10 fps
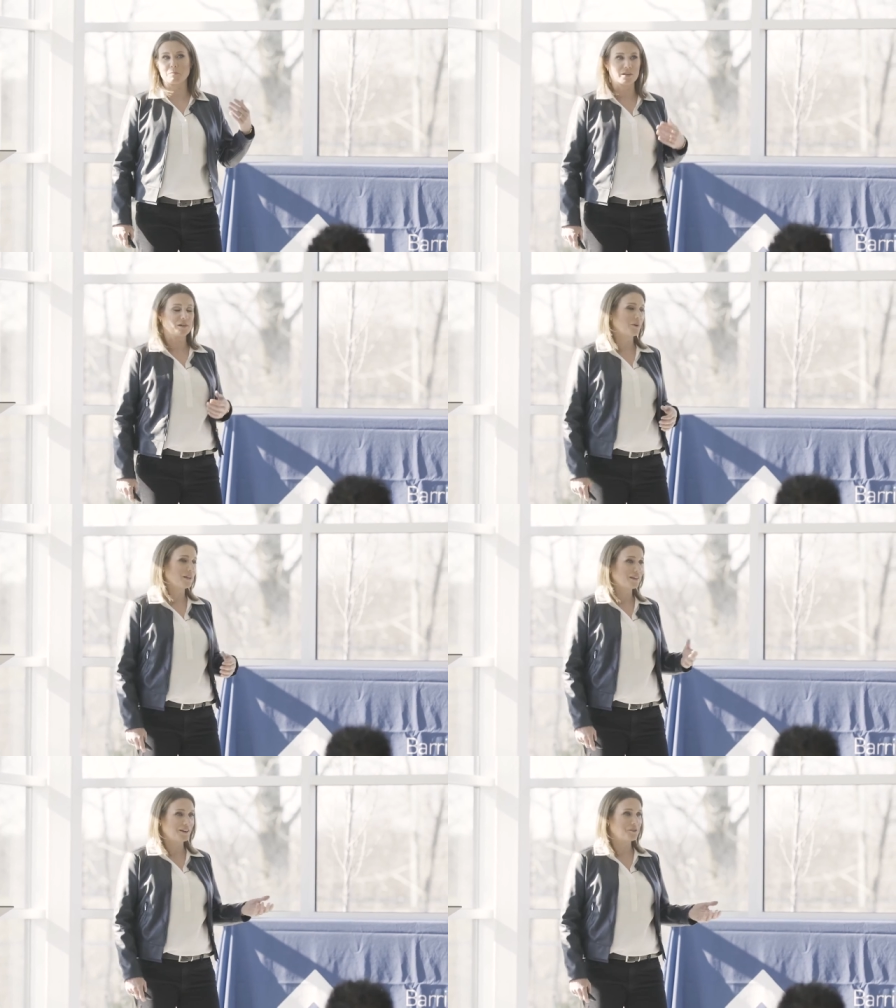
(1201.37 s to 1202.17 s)
up here,
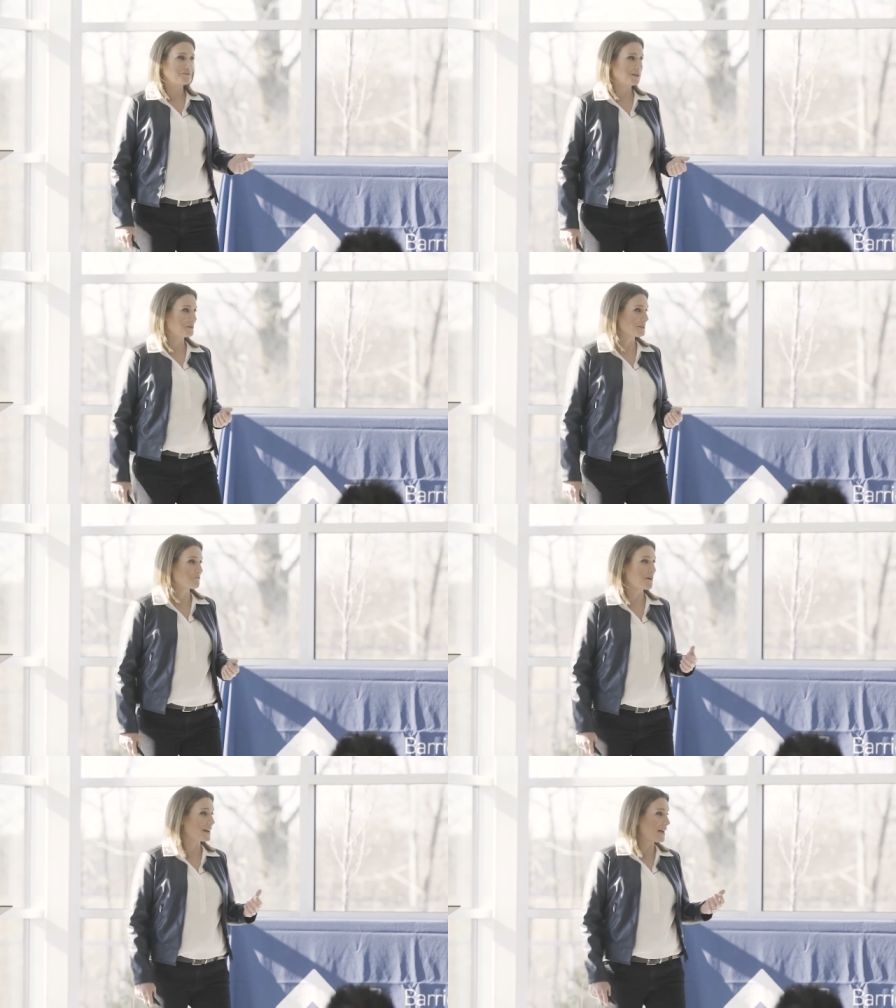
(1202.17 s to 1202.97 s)
but I don't know if anybody's
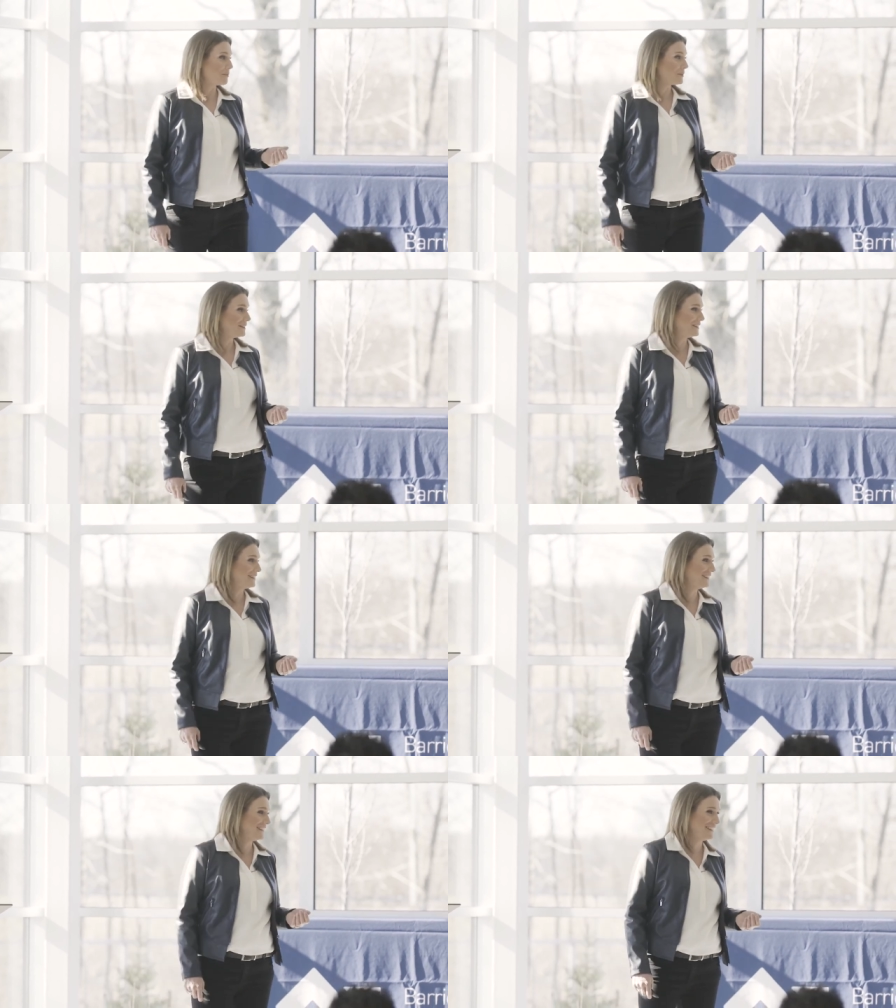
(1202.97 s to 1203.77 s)
going to run up.
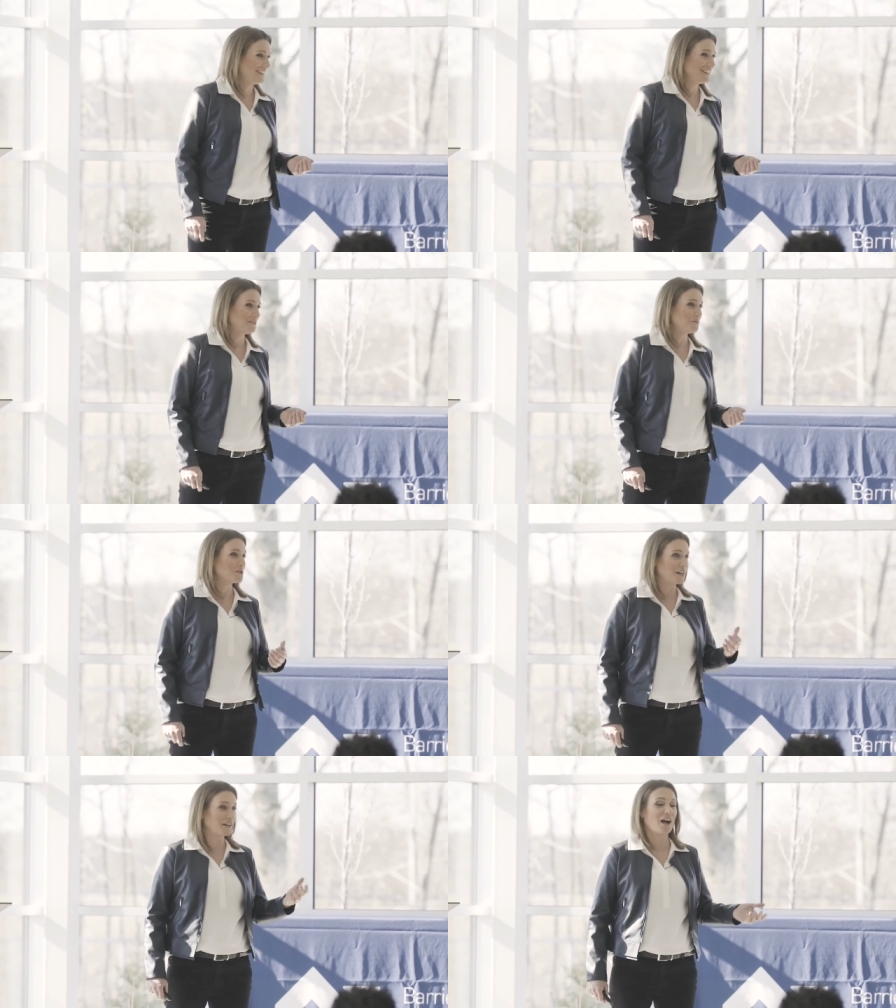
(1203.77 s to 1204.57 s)
If
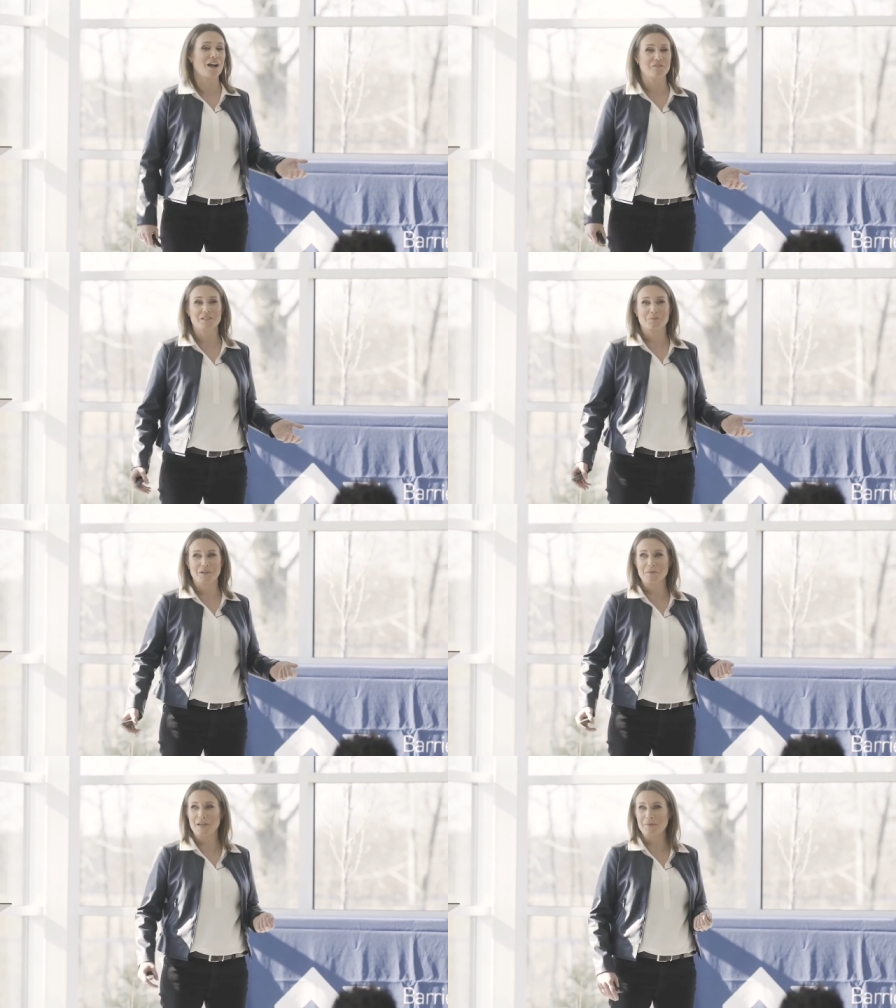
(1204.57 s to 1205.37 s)
you've been drinking coffee this
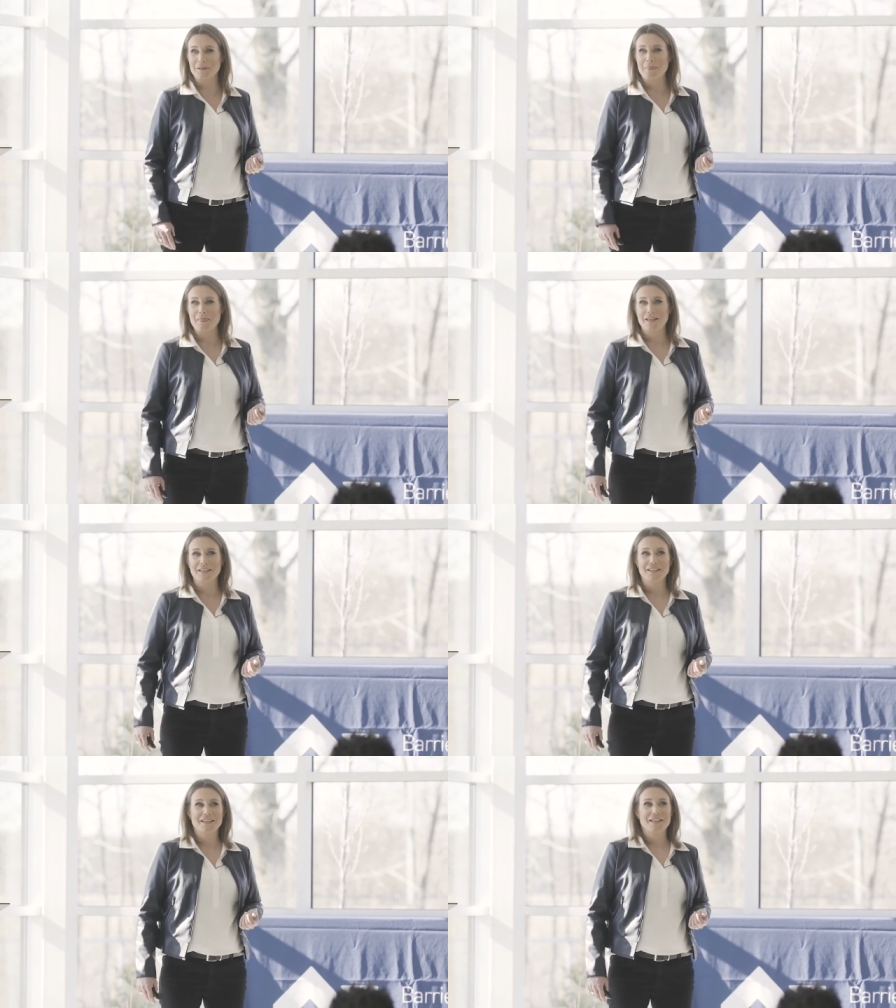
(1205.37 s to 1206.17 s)
morning, maybe.
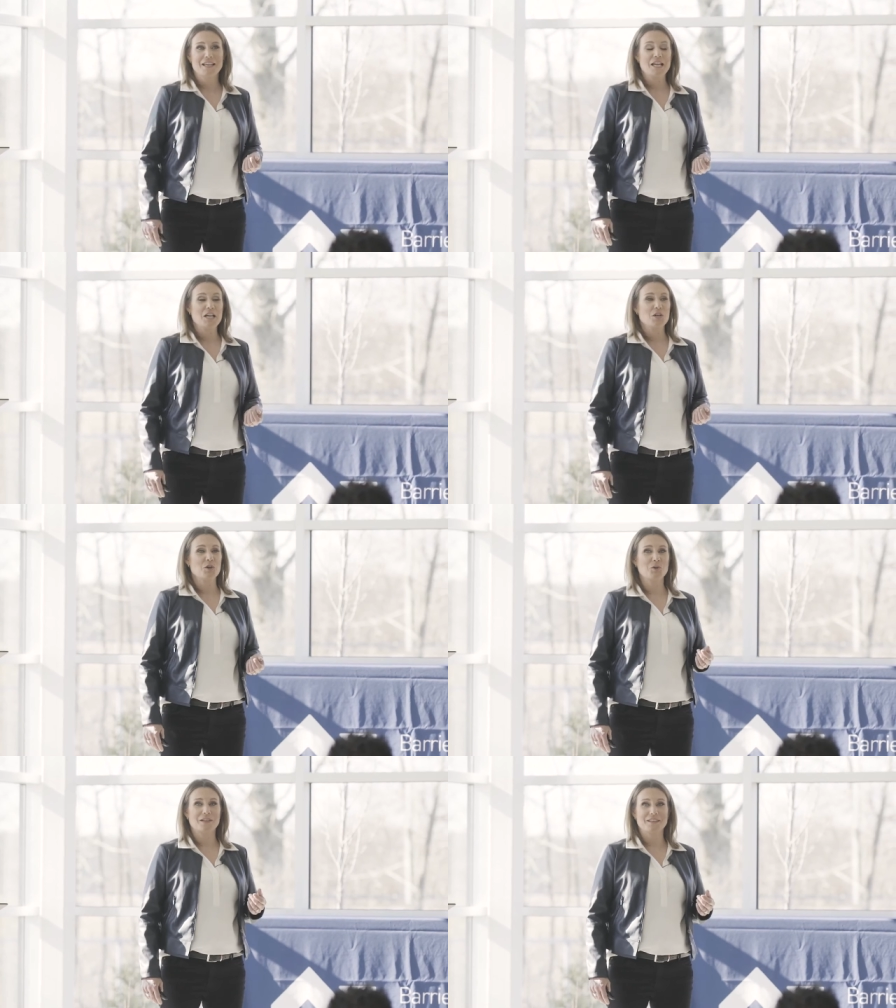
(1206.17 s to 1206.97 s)
I
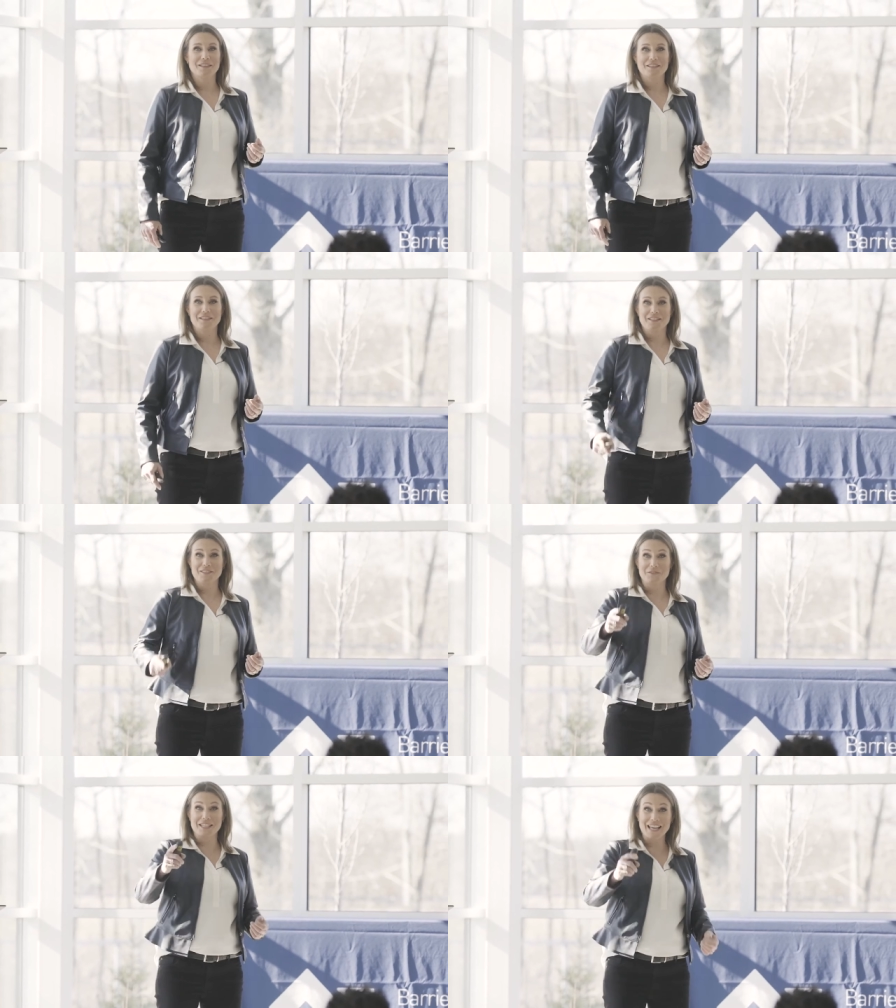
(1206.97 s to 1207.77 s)
made notes.
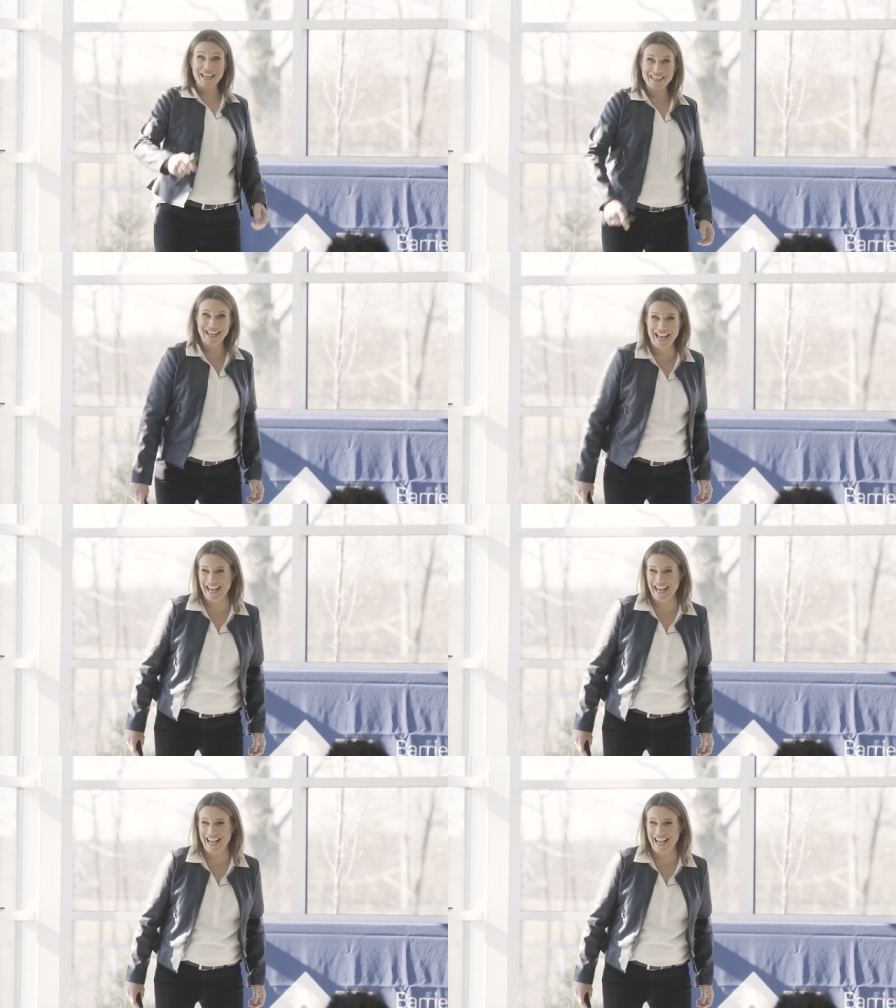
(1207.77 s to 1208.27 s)
You did?